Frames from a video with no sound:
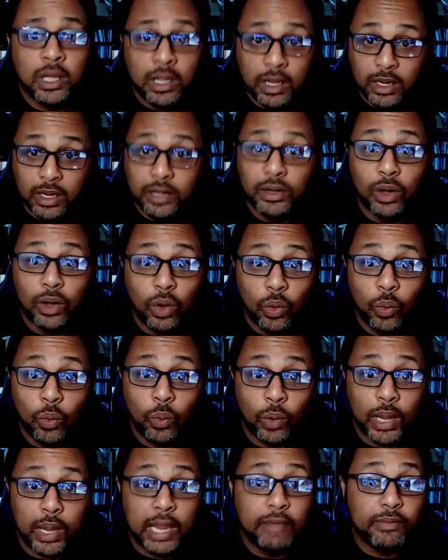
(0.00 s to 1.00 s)
you know,
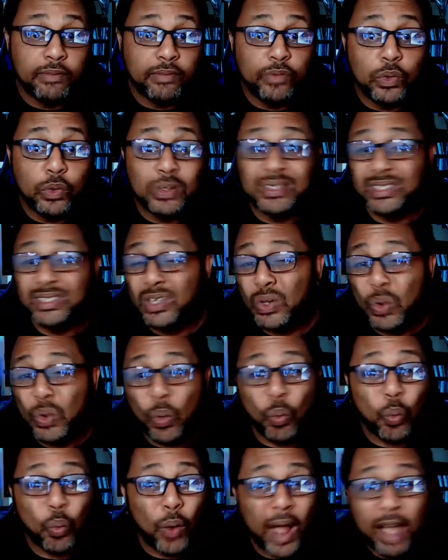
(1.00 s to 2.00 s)
even if you consider
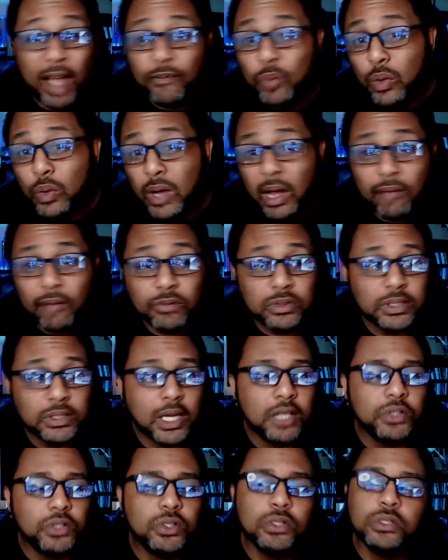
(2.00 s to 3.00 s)
them rival
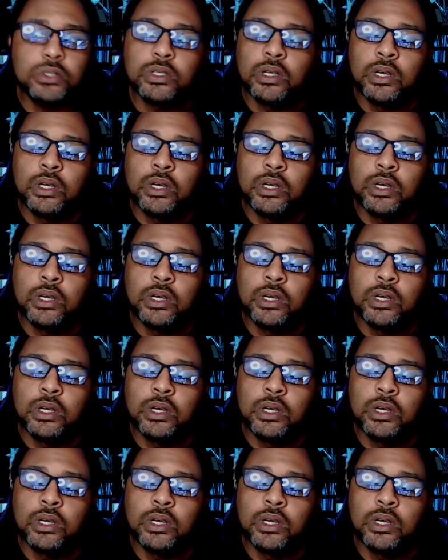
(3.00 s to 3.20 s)
conversations